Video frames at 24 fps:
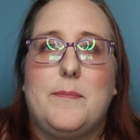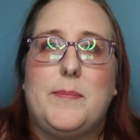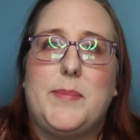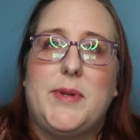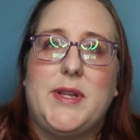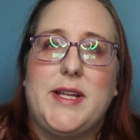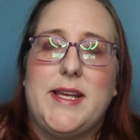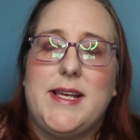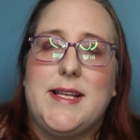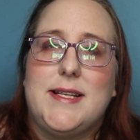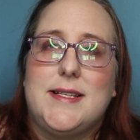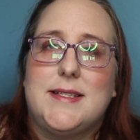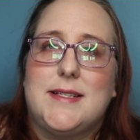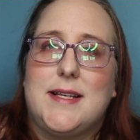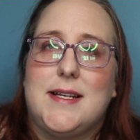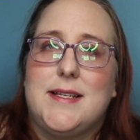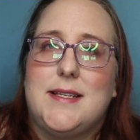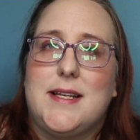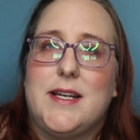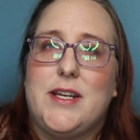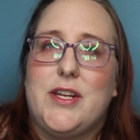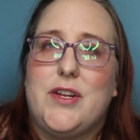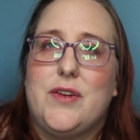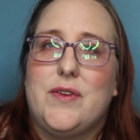Please
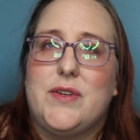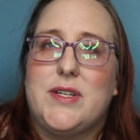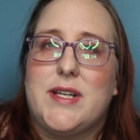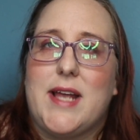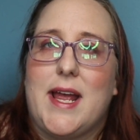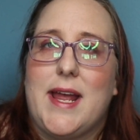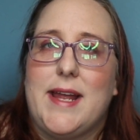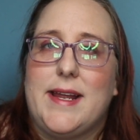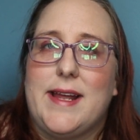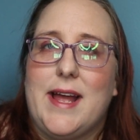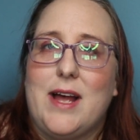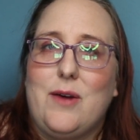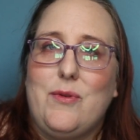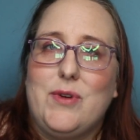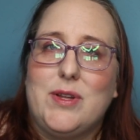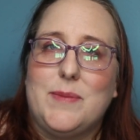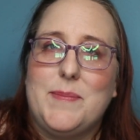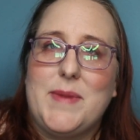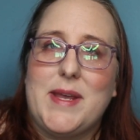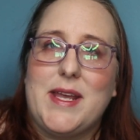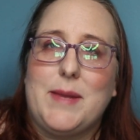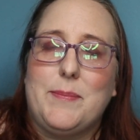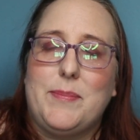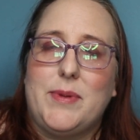continue to hang out
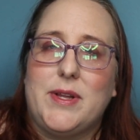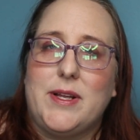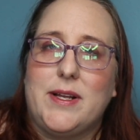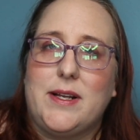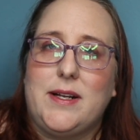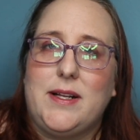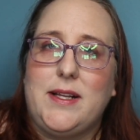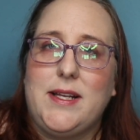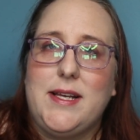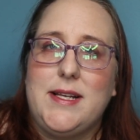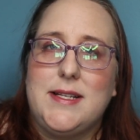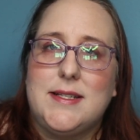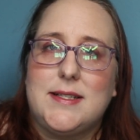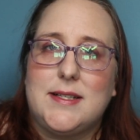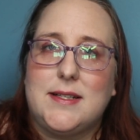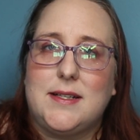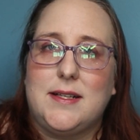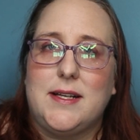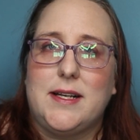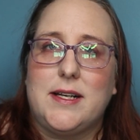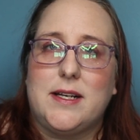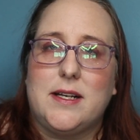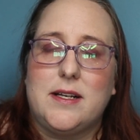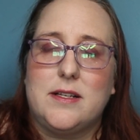with me. Please
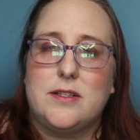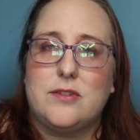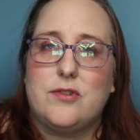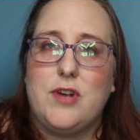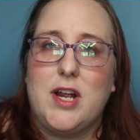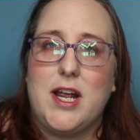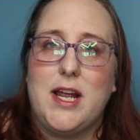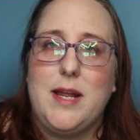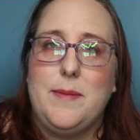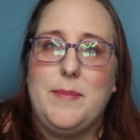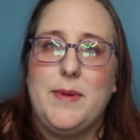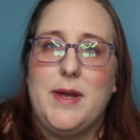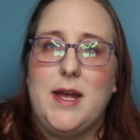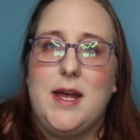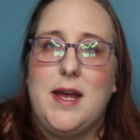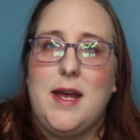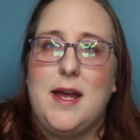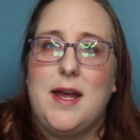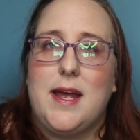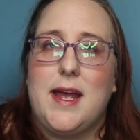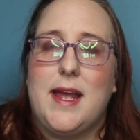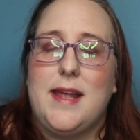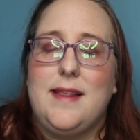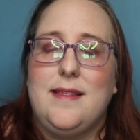click subscribe
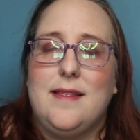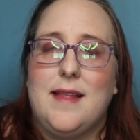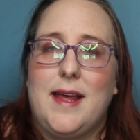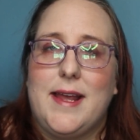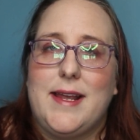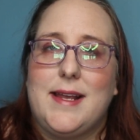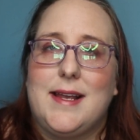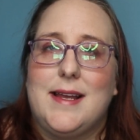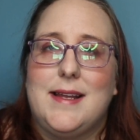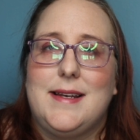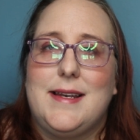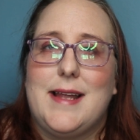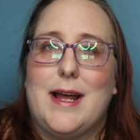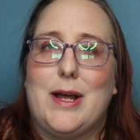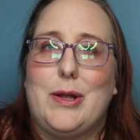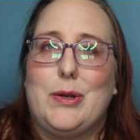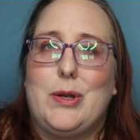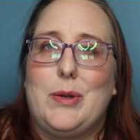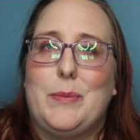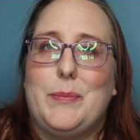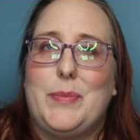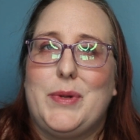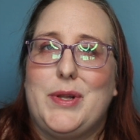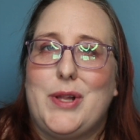and like
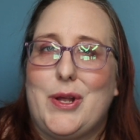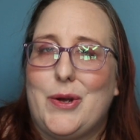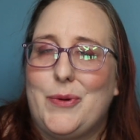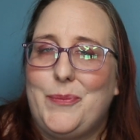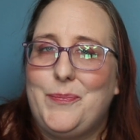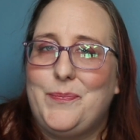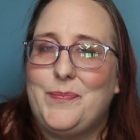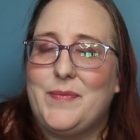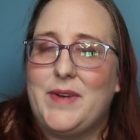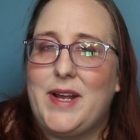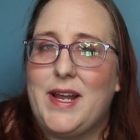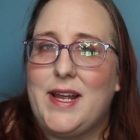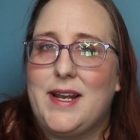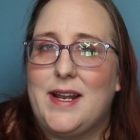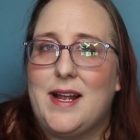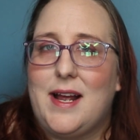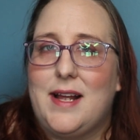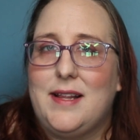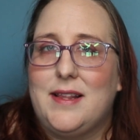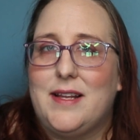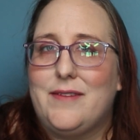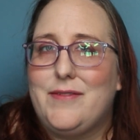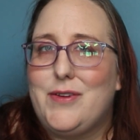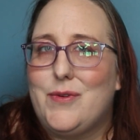down below. And
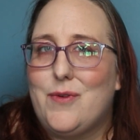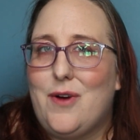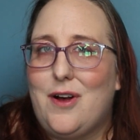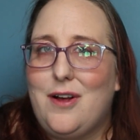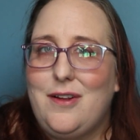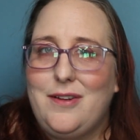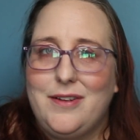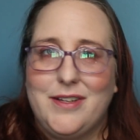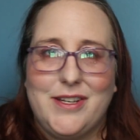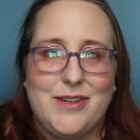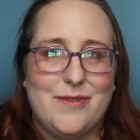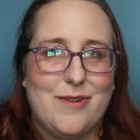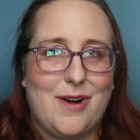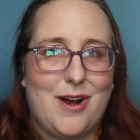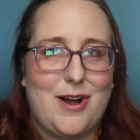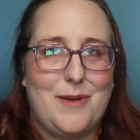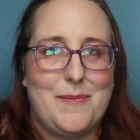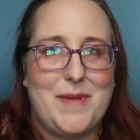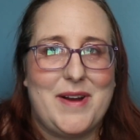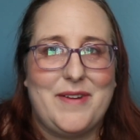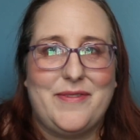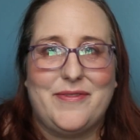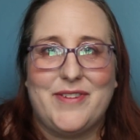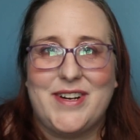I love you all. You're
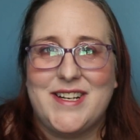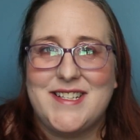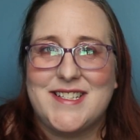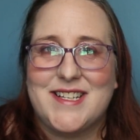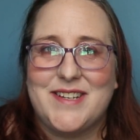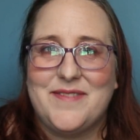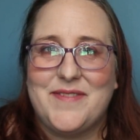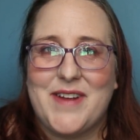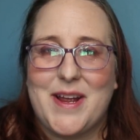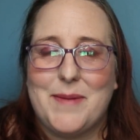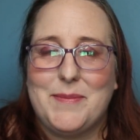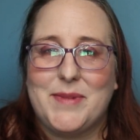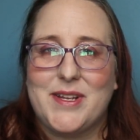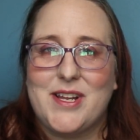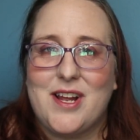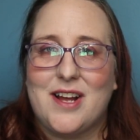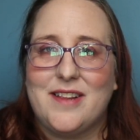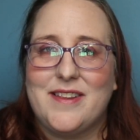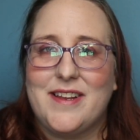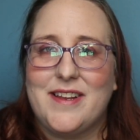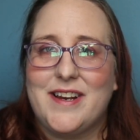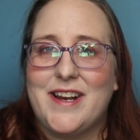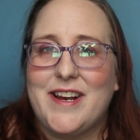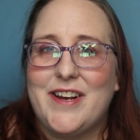all my friends and family
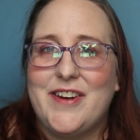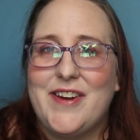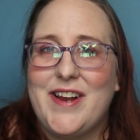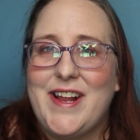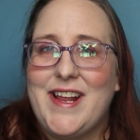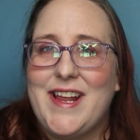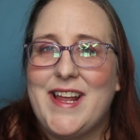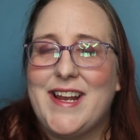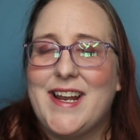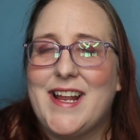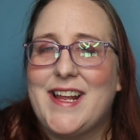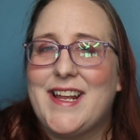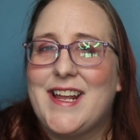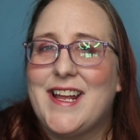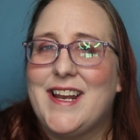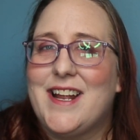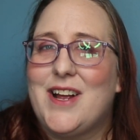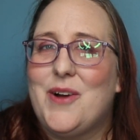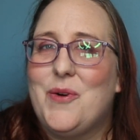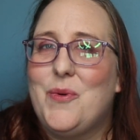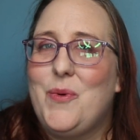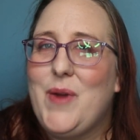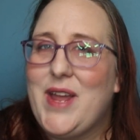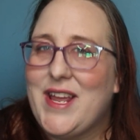on the internet, and I
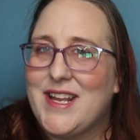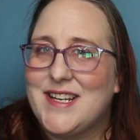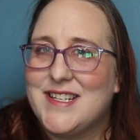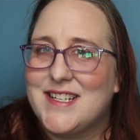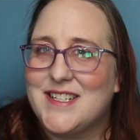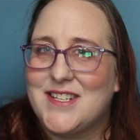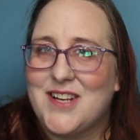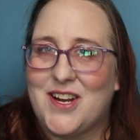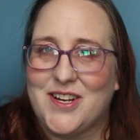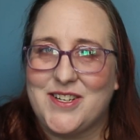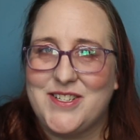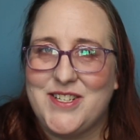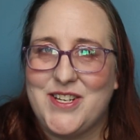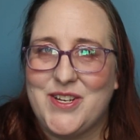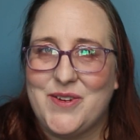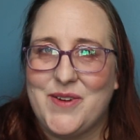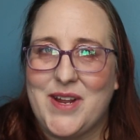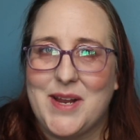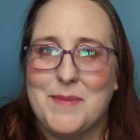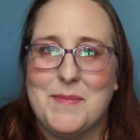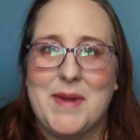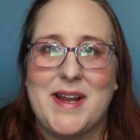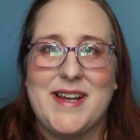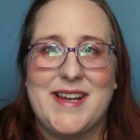cannot wait to talk to you
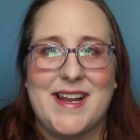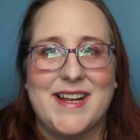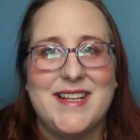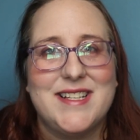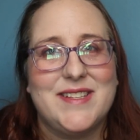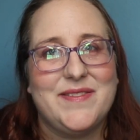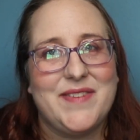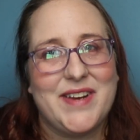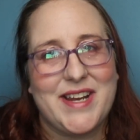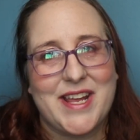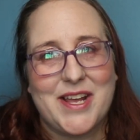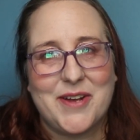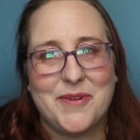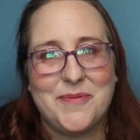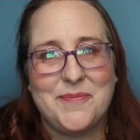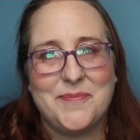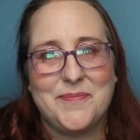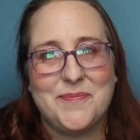in my next video.